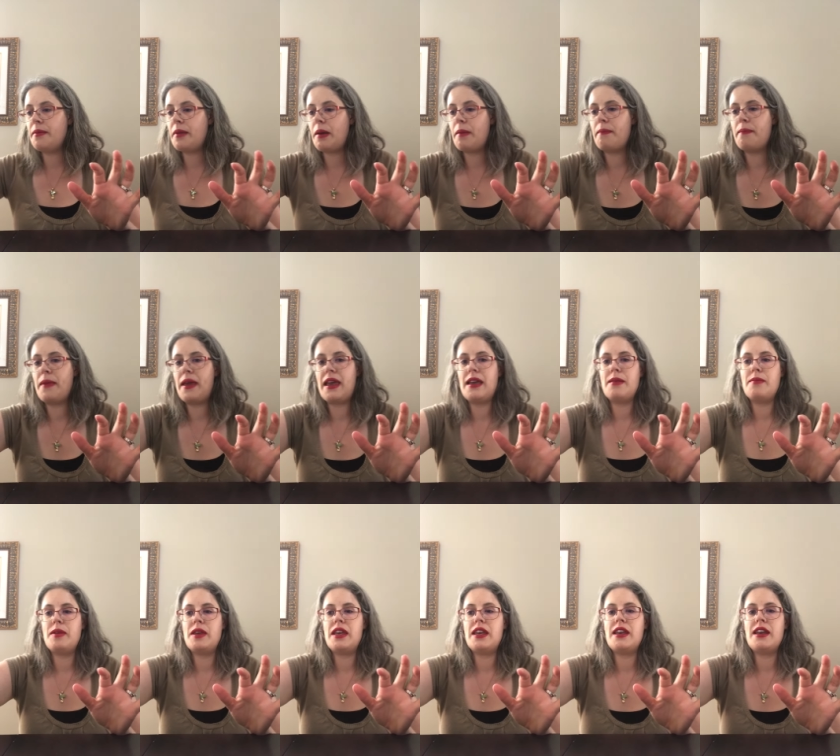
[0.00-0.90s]

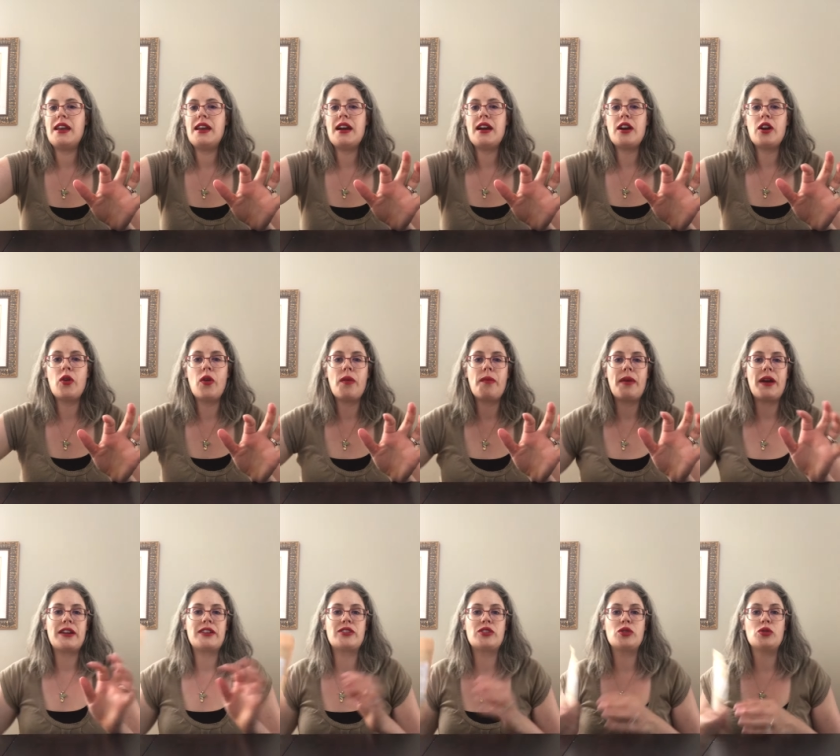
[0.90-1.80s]
Maybe going
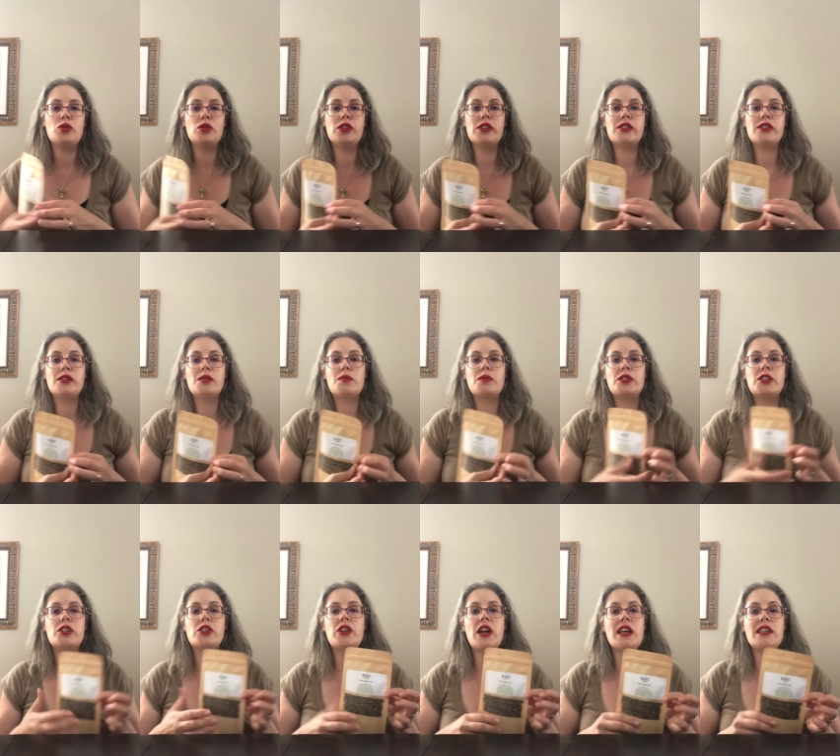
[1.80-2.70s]
back to school is super
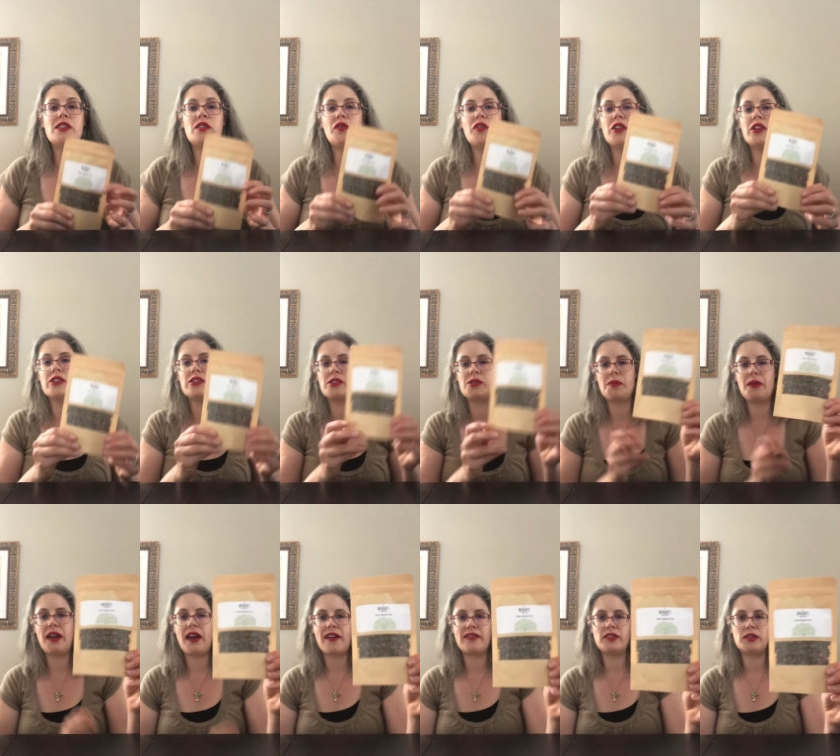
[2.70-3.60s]
stressful, so
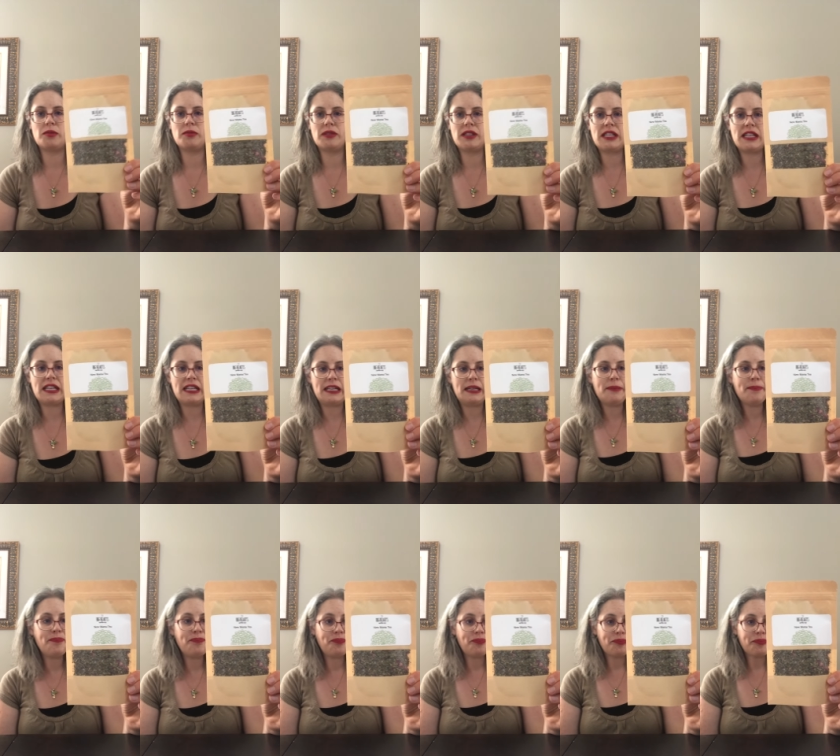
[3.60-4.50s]
we have some
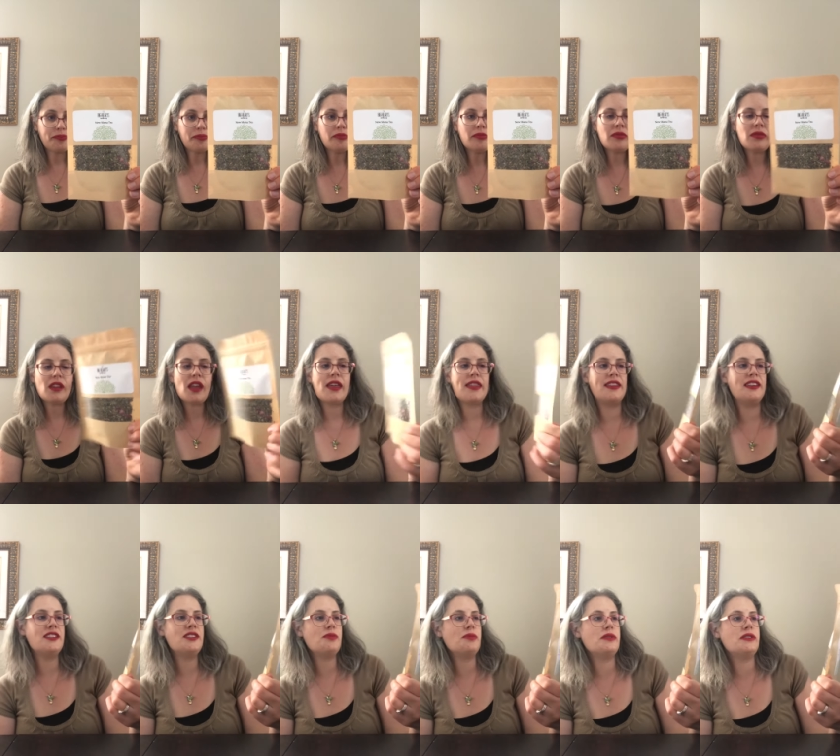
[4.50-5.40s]
tea.
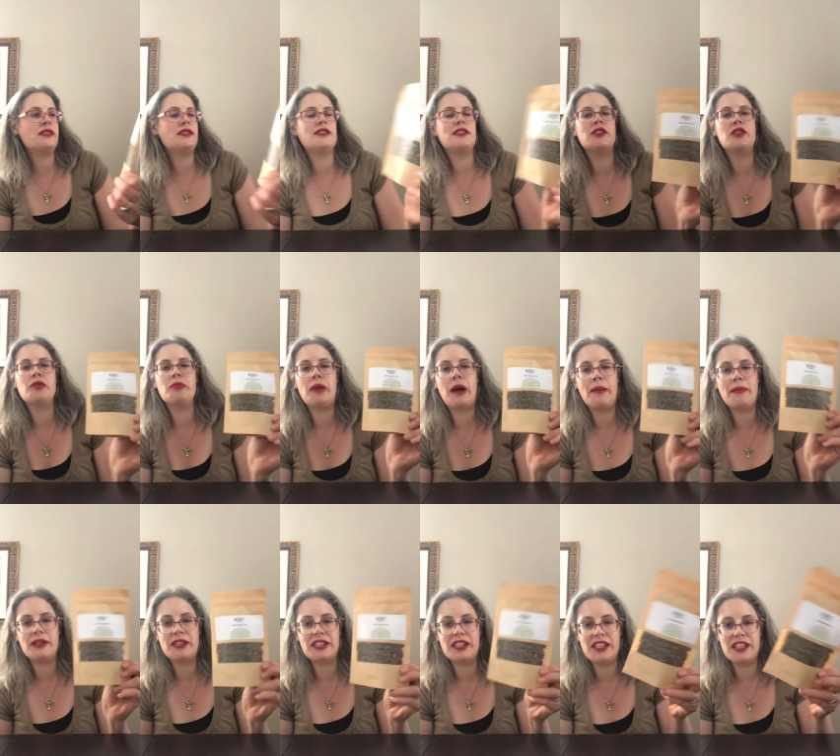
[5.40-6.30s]
This one's the new
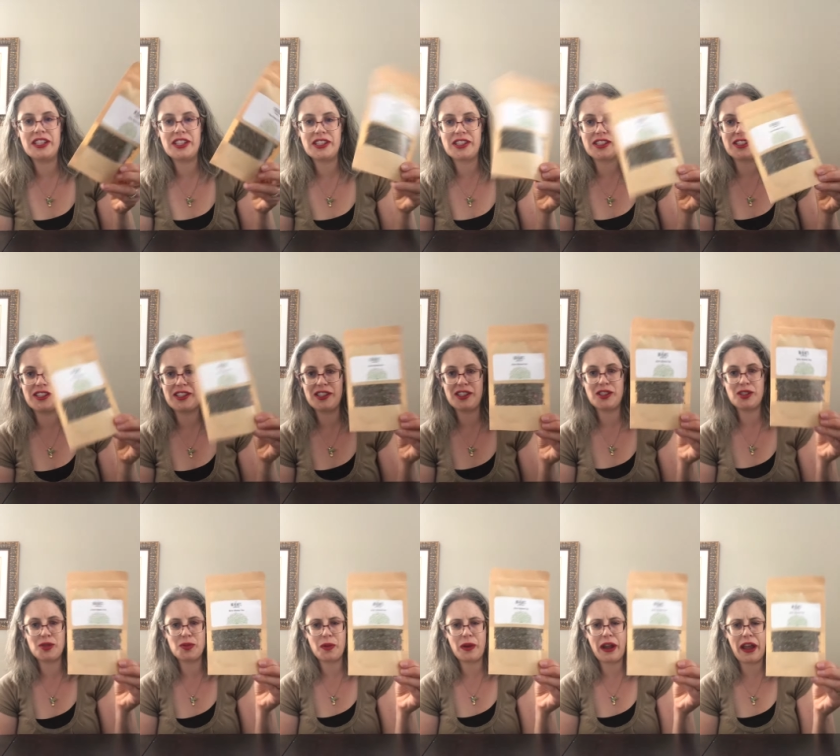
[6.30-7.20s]
Mama tea, just because this
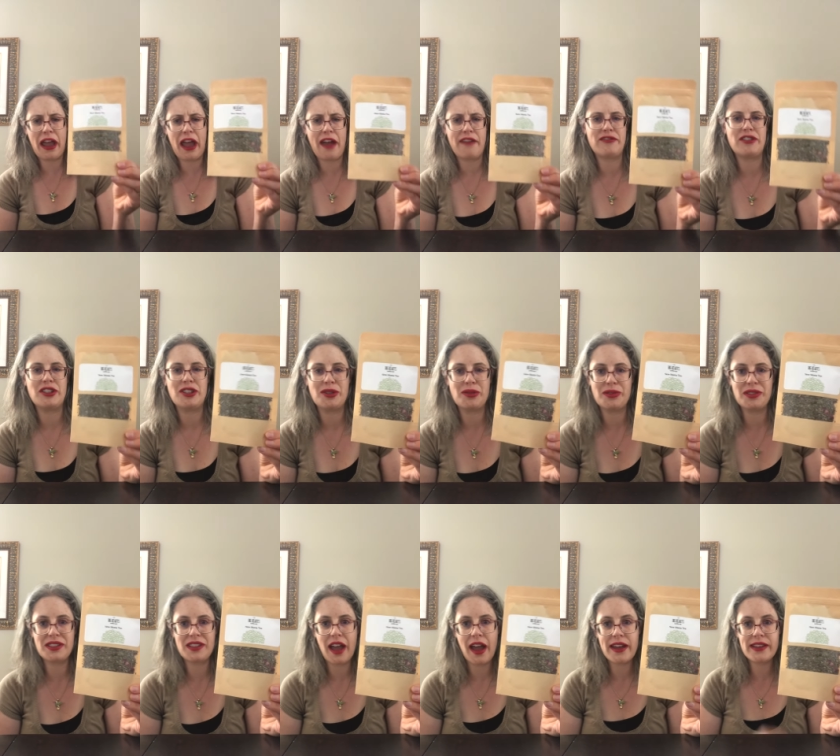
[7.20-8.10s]
is what I have to show
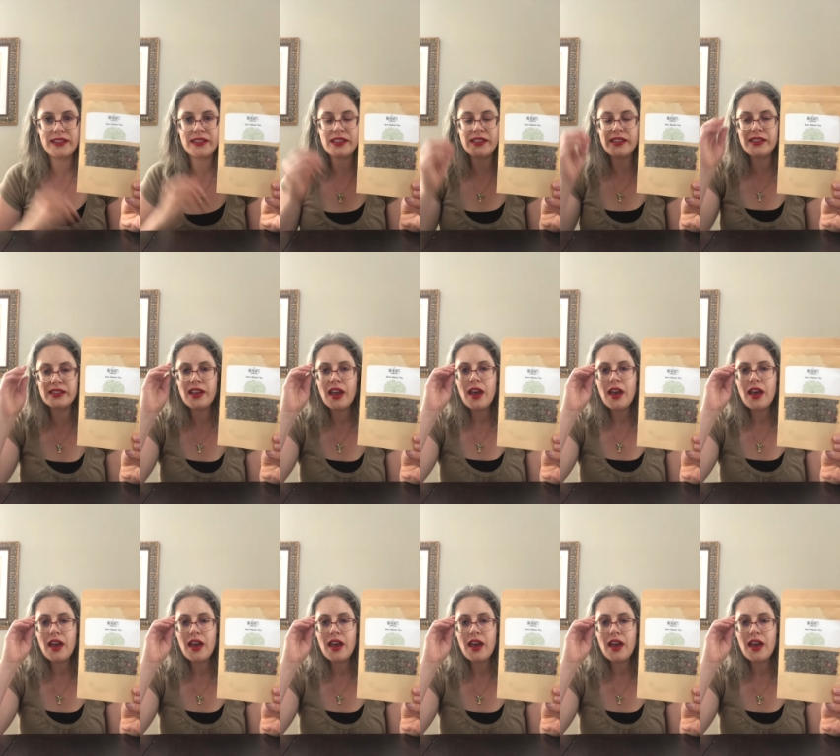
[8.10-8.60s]
sizes.